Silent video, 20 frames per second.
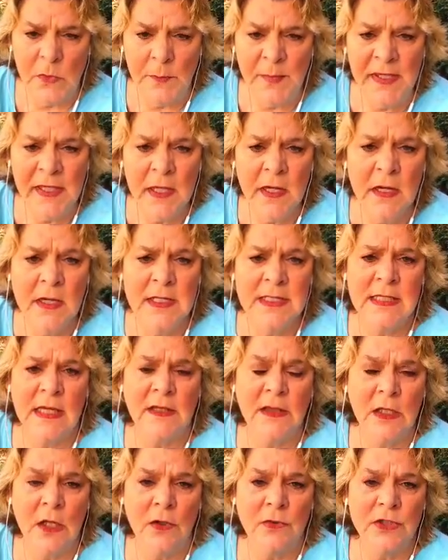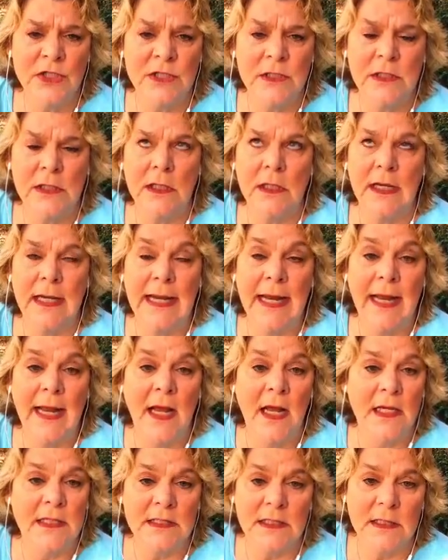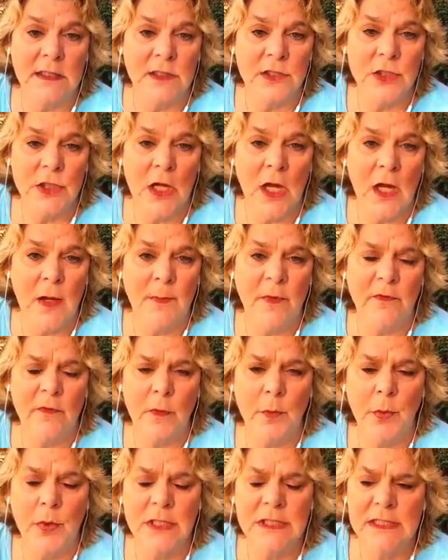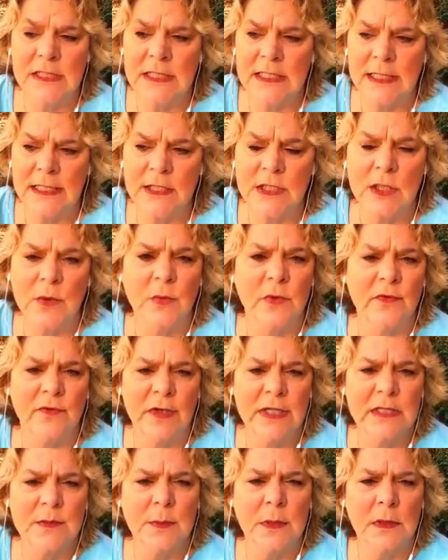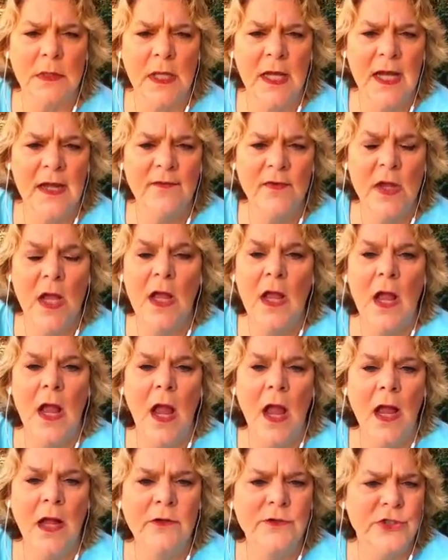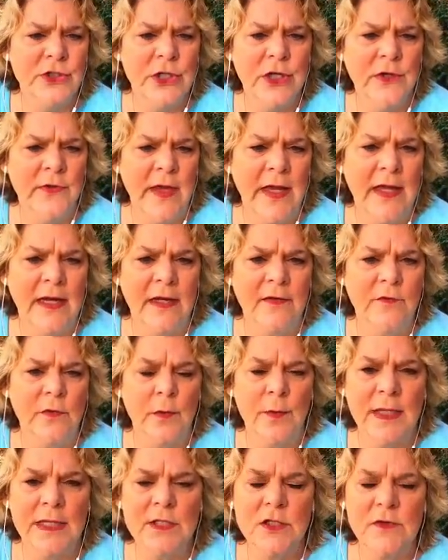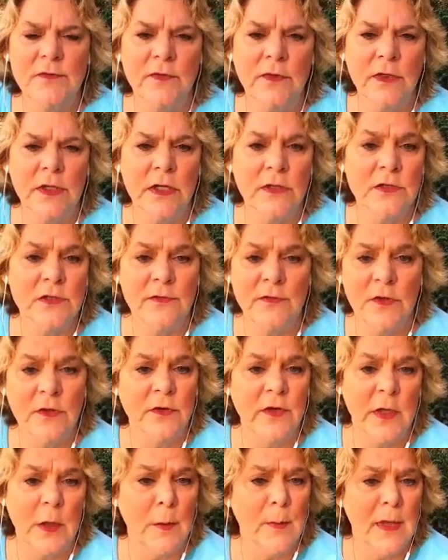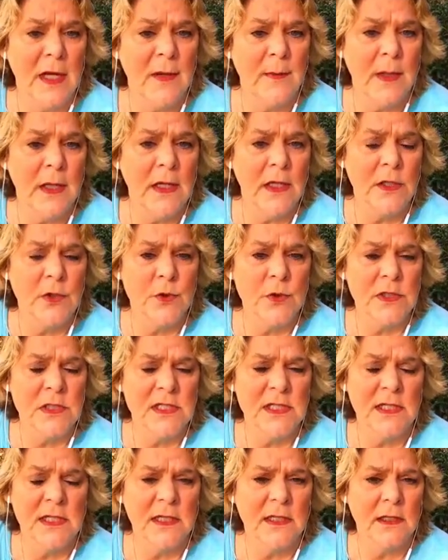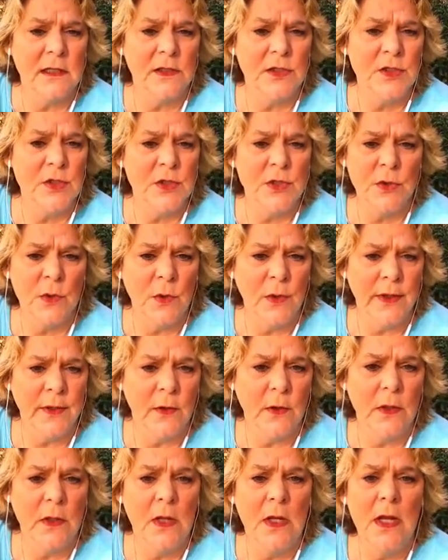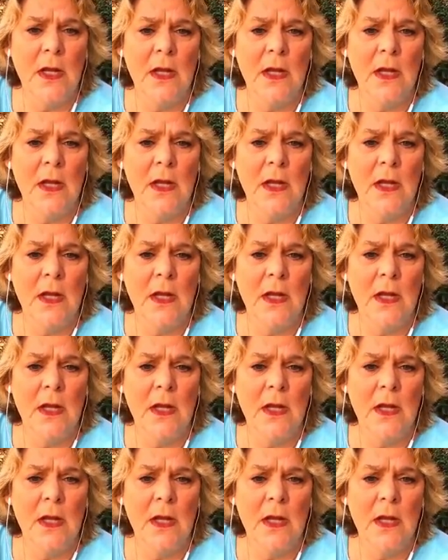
because I thought she did an excellent job of her presentation with Facebook Live, I'll share that information for those of you that are maybe interested in a tutorial